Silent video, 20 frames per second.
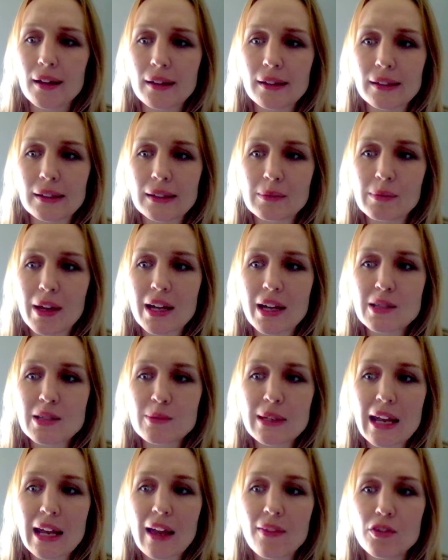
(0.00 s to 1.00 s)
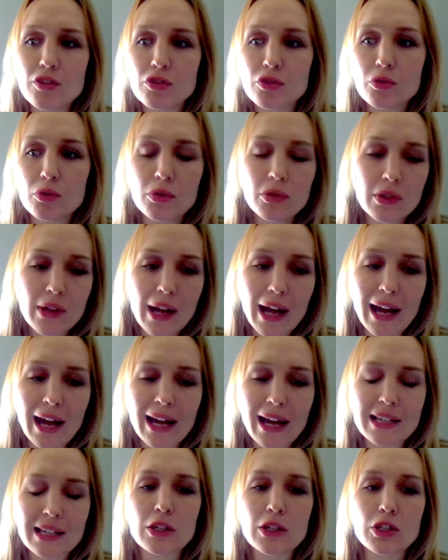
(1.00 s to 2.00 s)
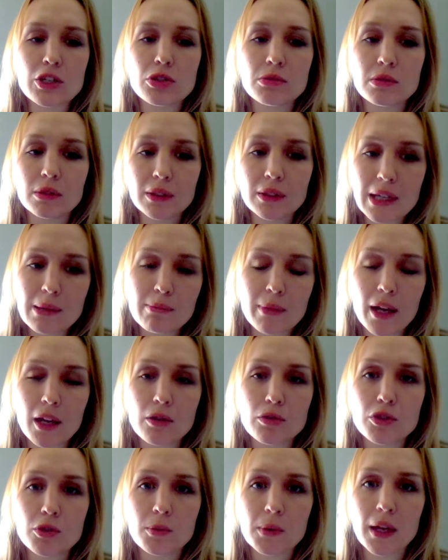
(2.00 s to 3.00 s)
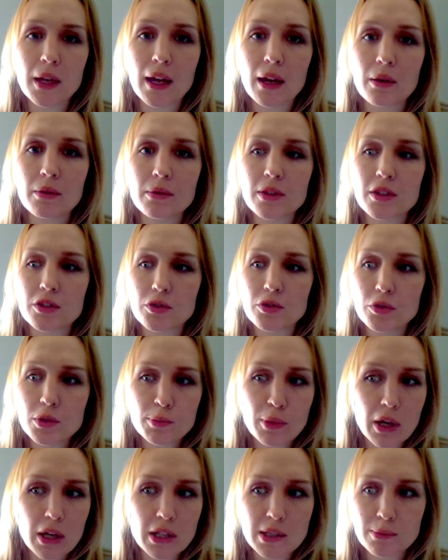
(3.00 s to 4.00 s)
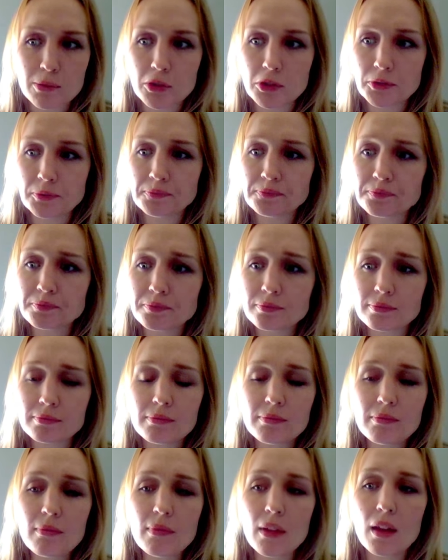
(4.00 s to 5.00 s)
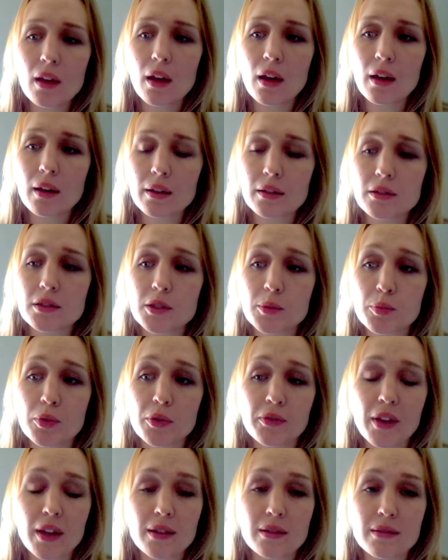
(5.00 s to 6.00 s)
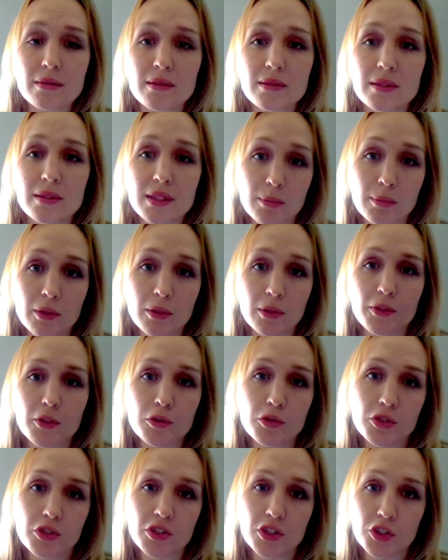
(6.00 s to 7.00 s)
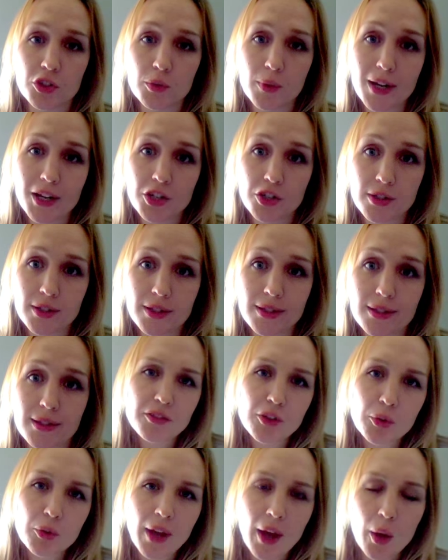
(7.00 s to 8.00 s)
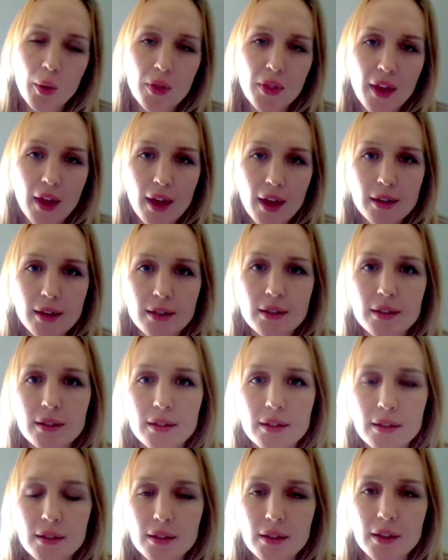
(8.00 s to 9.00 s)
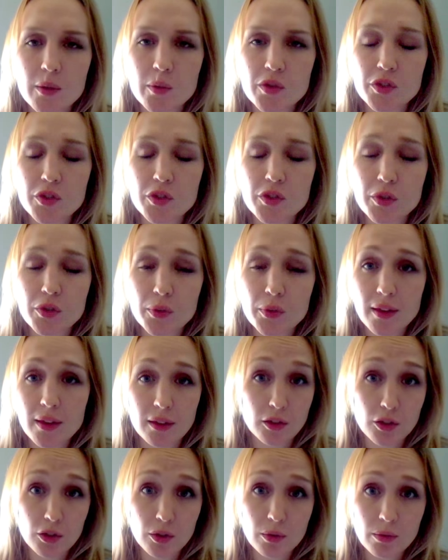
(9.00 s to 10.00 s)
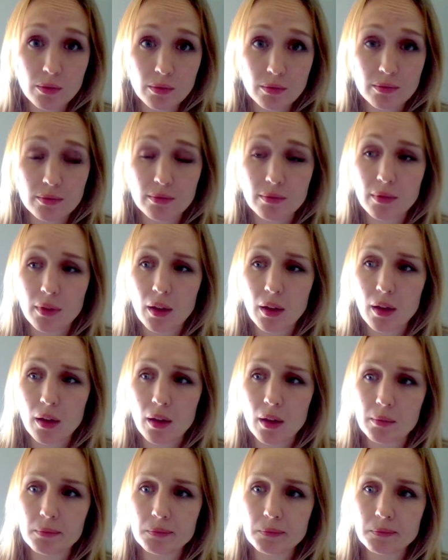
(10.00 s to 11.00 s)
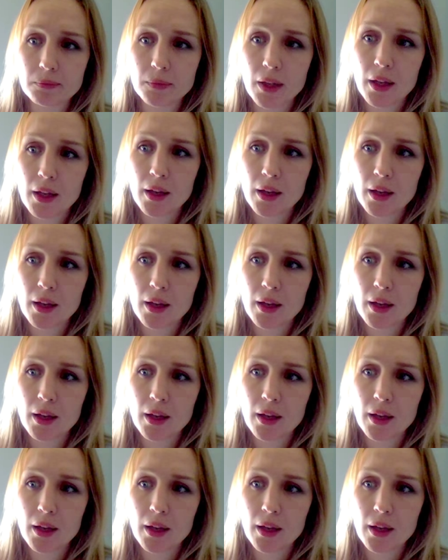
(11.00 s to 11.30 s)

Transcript: uh, my husband and the school asked me to delete my YouTube account as soon as possible uh, to prevent similar future situations. I have no doubt that it was the right thing to do, um,